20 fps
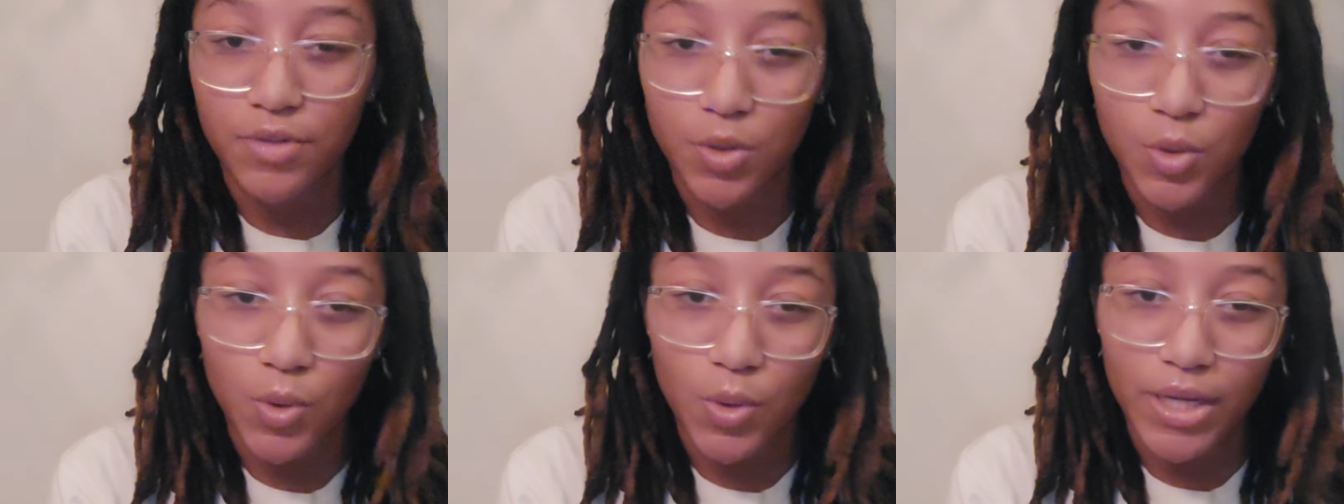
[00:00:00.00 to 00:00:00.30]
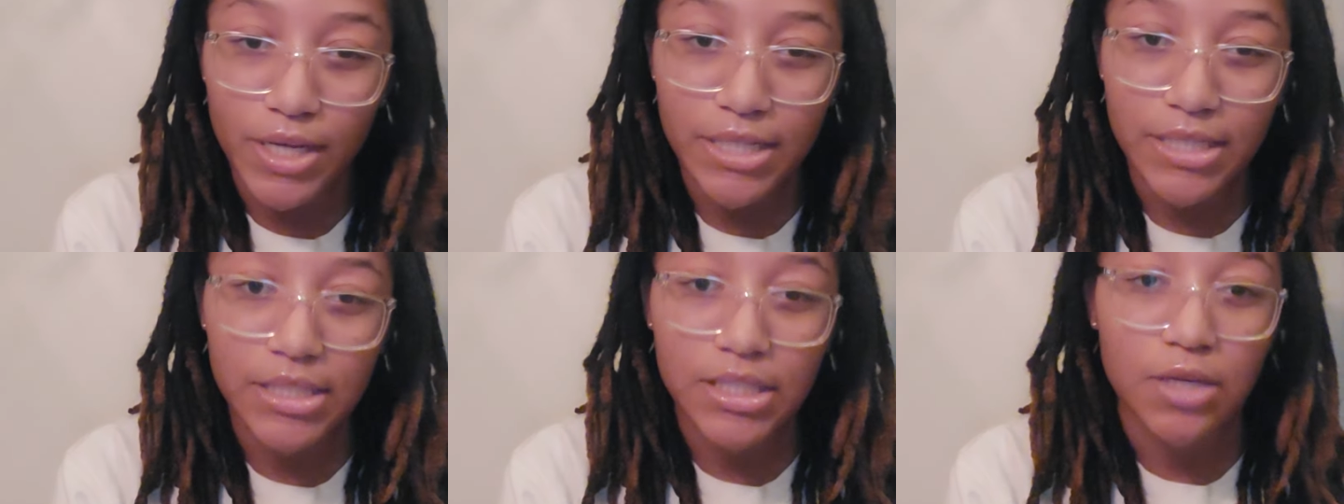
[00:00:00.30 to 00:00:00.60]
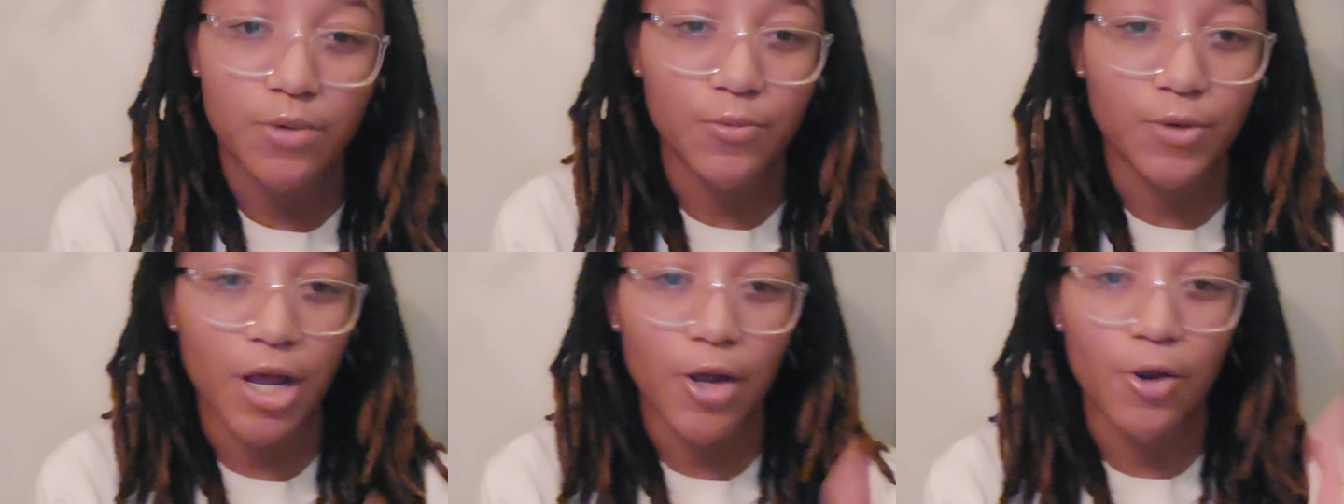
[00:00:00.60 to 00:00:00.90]

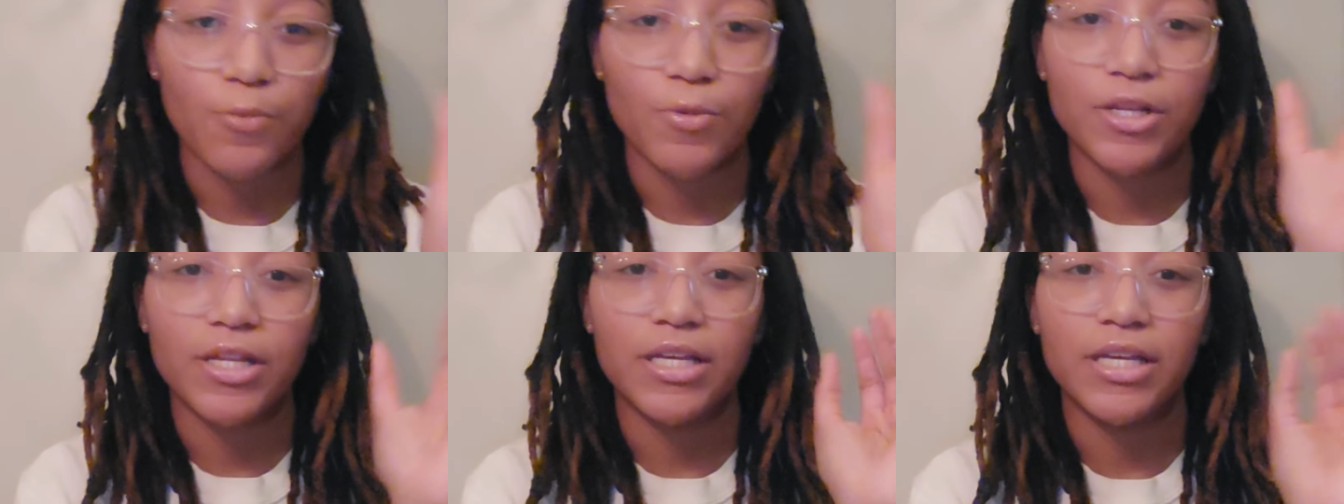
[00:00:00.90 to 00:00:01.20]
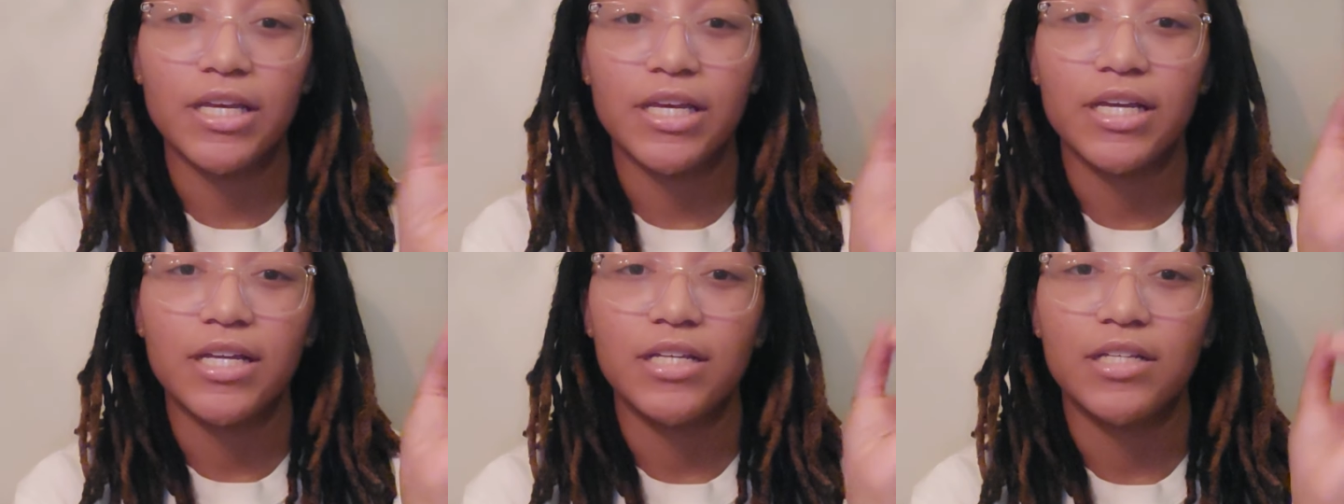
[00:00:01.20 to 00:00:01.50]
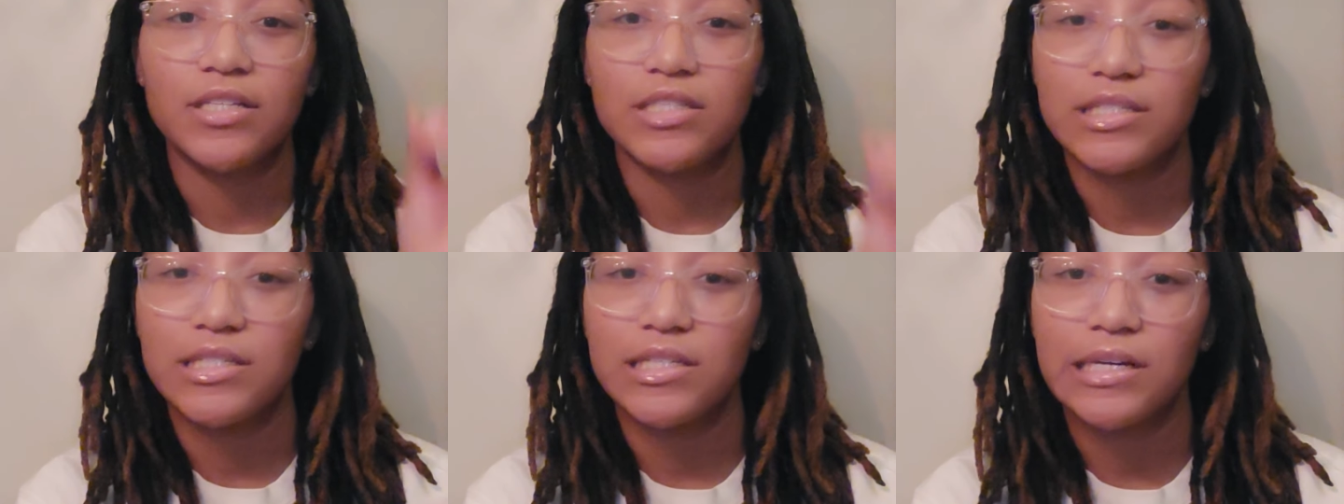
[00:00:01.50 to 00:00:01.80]
noise. We're not going to really get
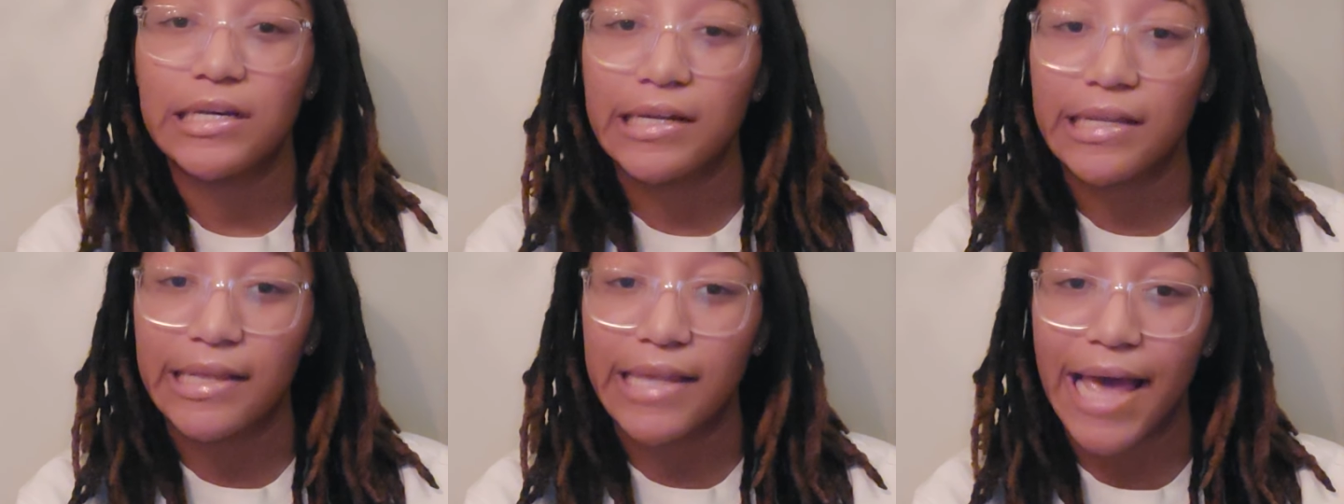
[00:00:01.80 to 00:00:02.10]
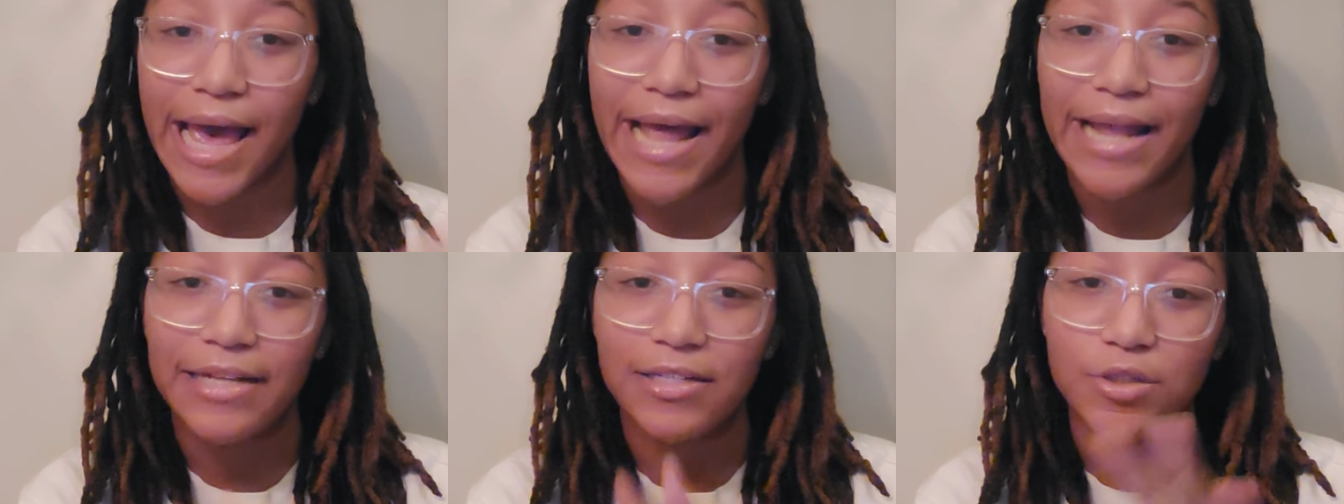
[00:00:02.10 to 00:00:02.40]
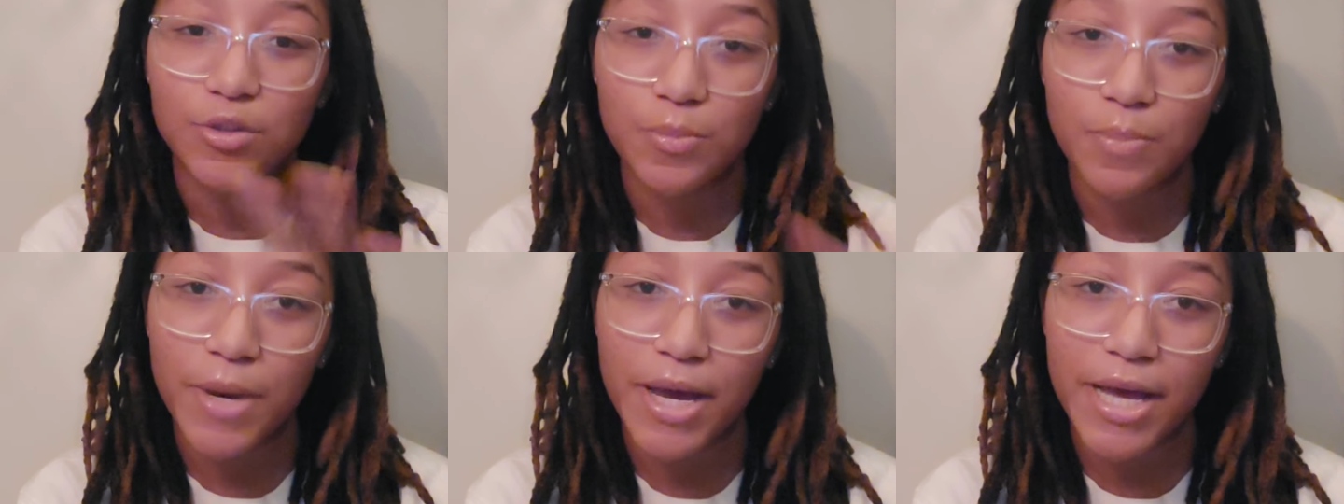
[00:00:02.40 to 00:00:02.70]
into that
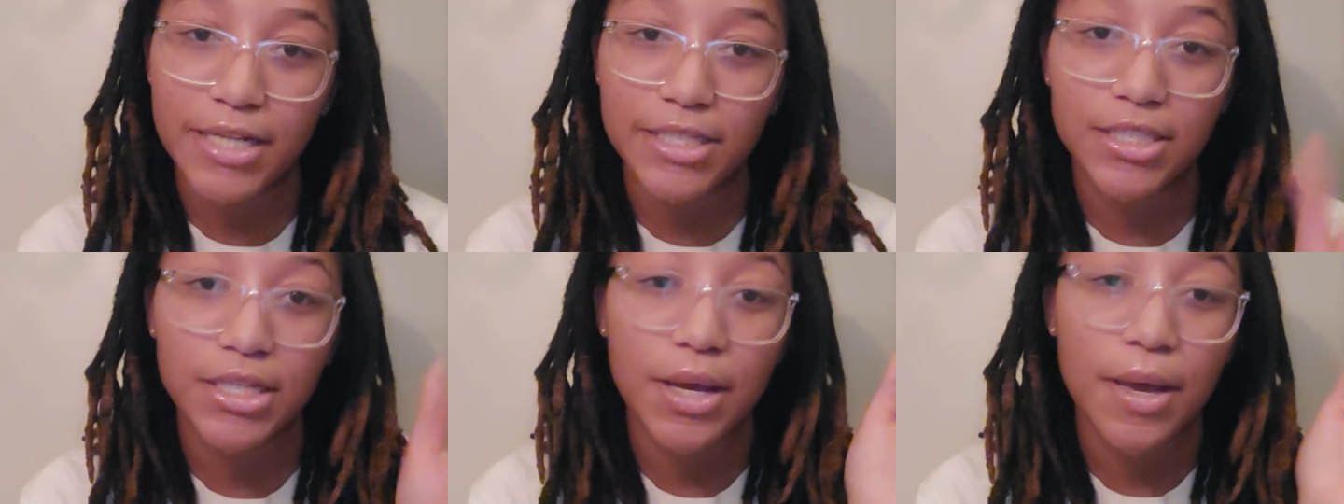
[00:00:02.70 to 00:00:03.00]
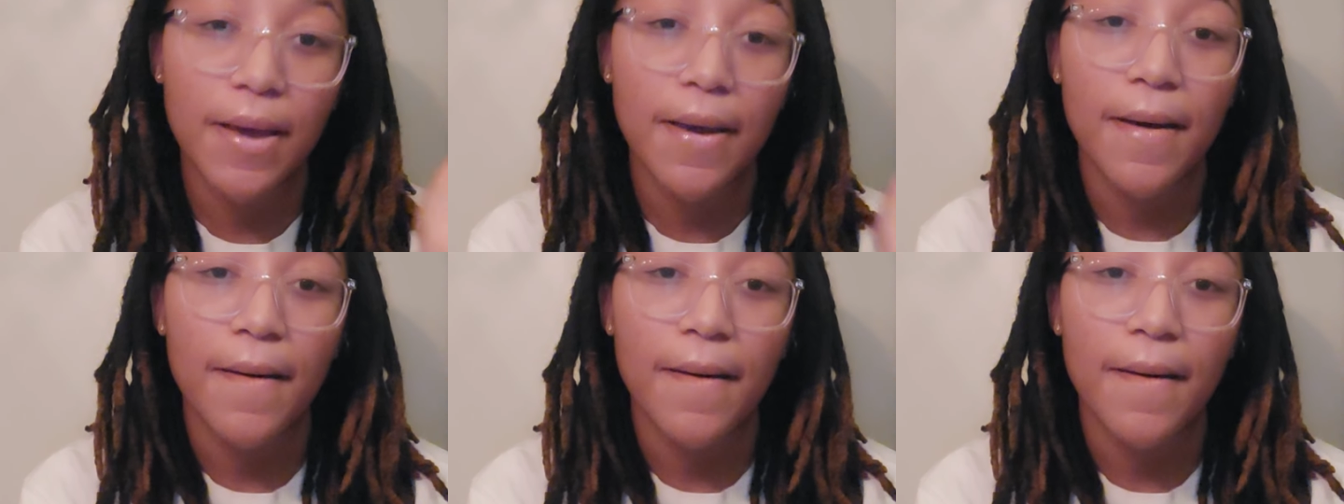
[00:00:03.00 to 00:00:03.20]
too much,